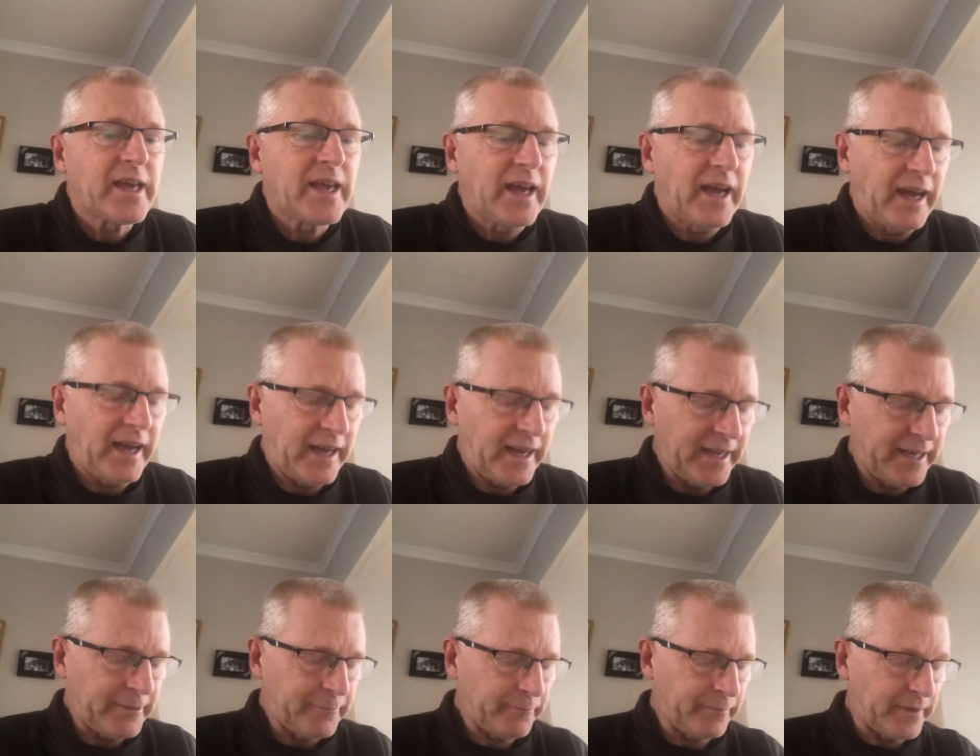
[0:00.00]

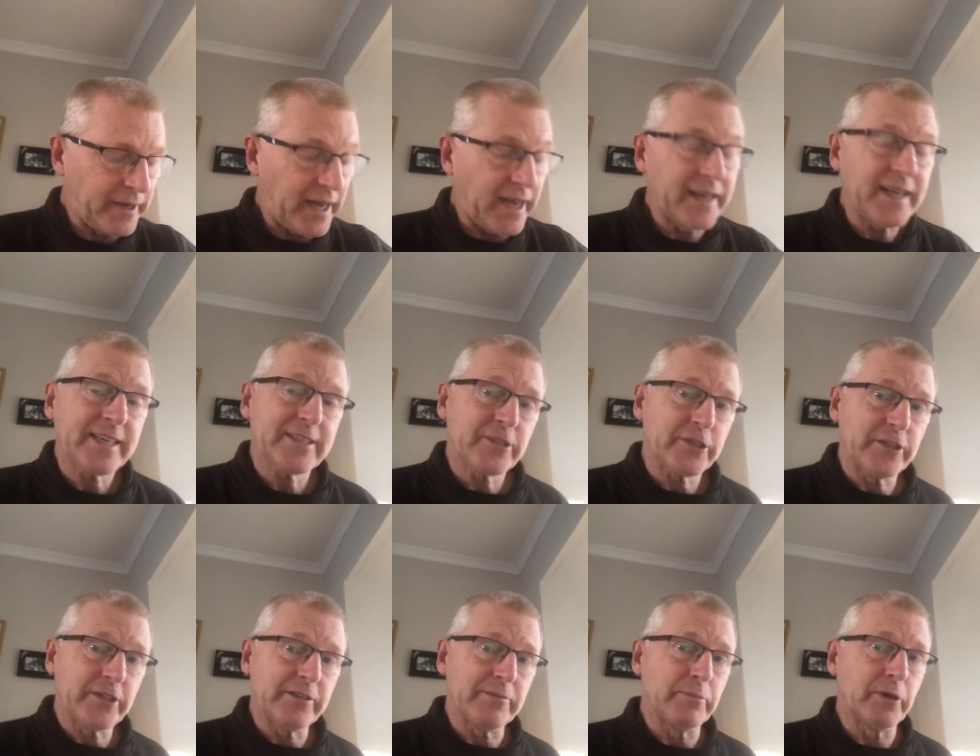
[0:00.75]
And that's
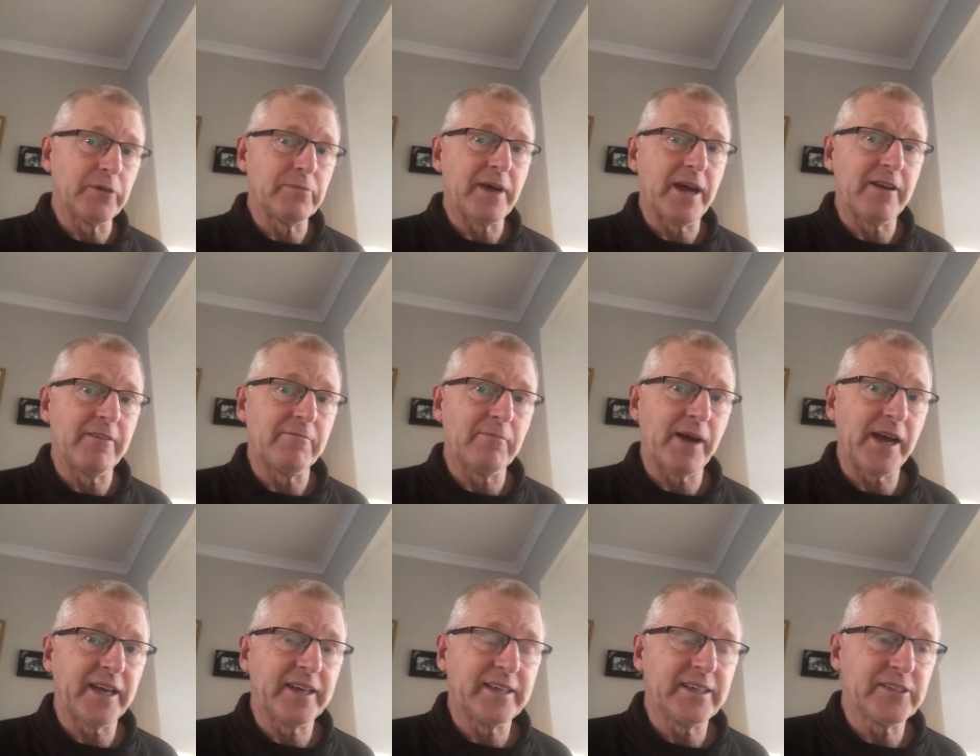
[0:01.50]
another bugbear of
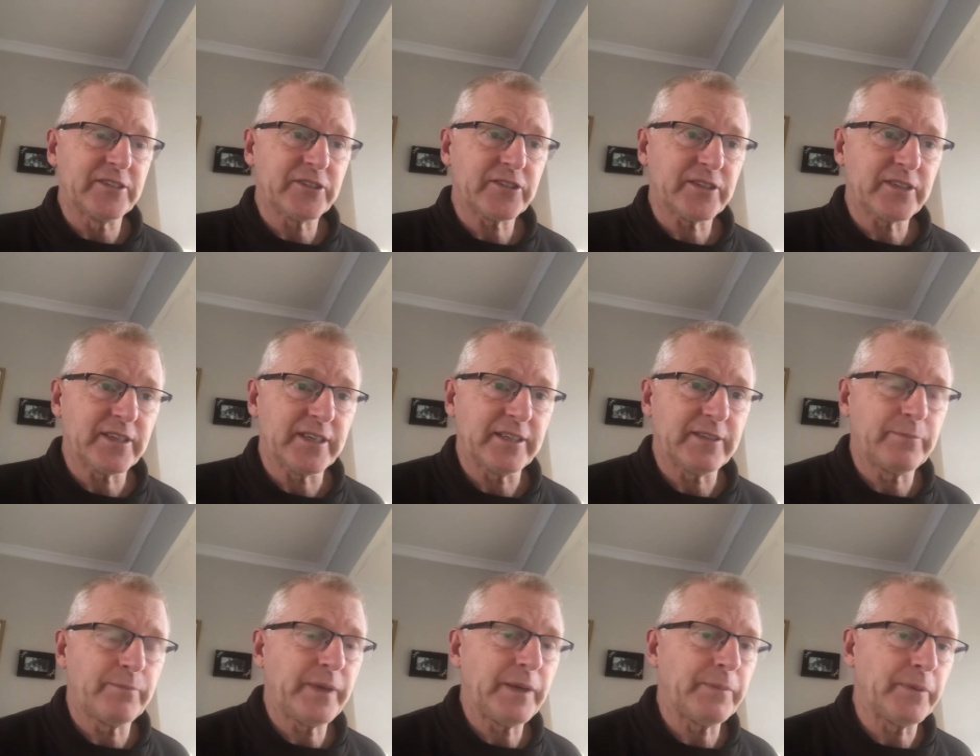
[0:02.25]
mine, is
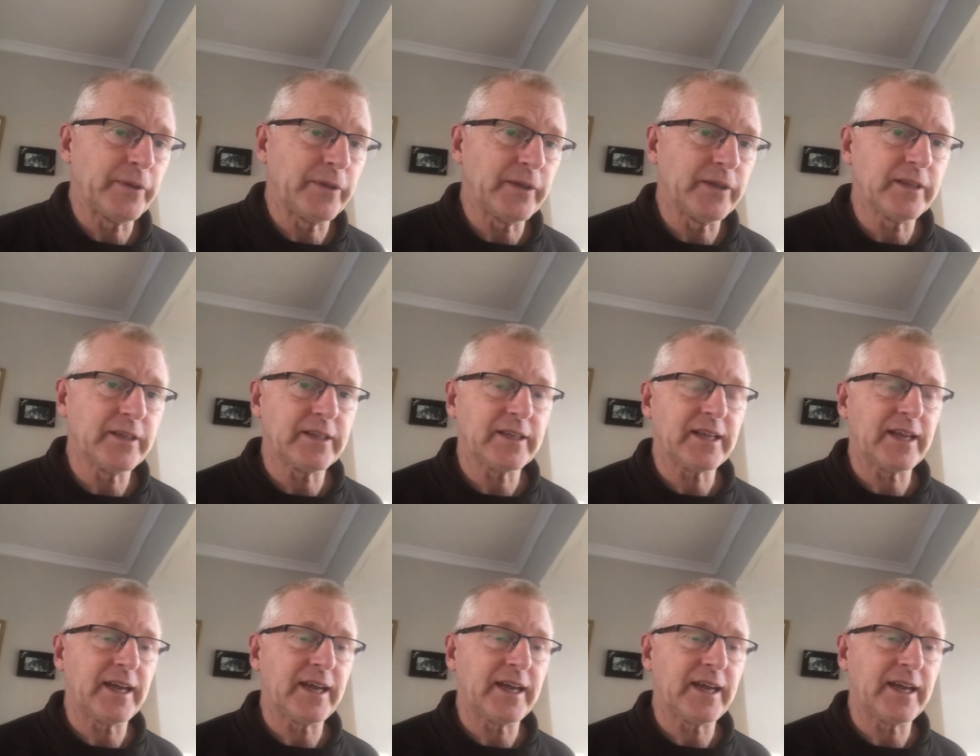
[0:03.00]
that people